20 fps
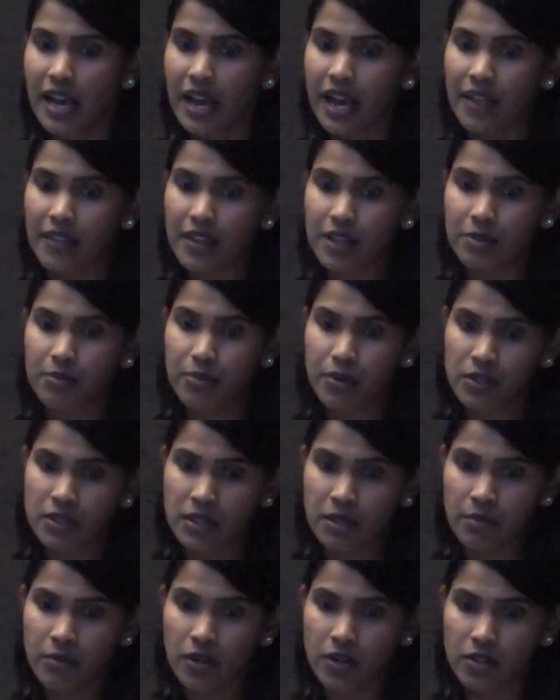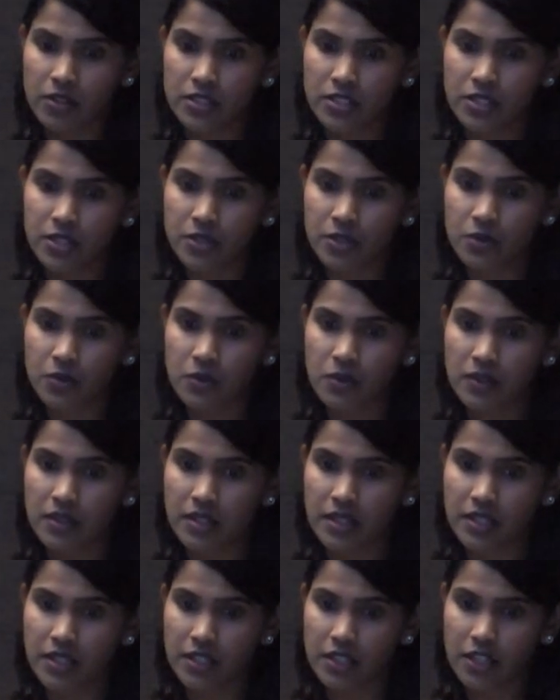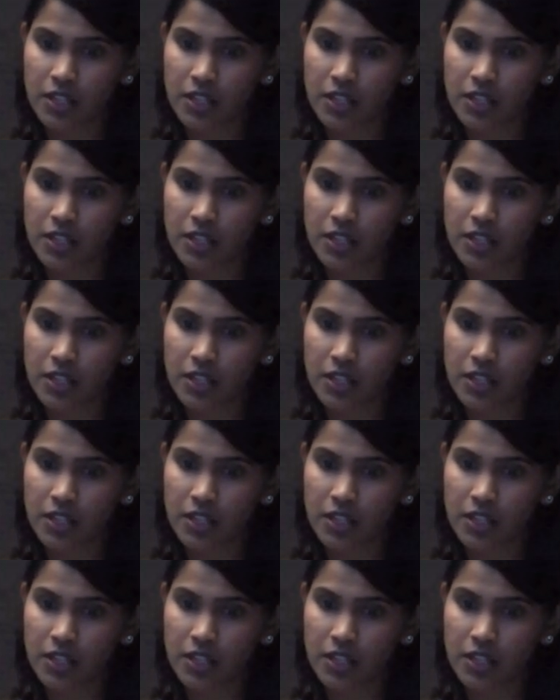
and then put them onto the